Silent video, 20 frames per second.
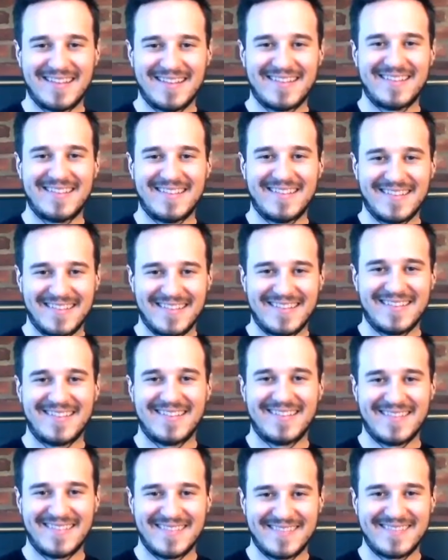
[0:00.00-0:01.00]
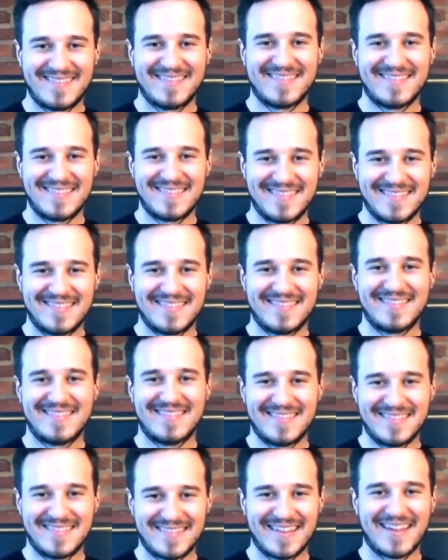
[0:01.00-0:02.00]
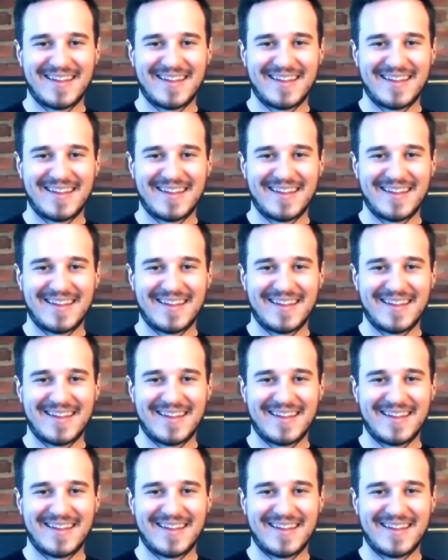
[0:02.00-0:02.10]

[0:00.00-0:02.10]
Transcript: here, let's go meet them. And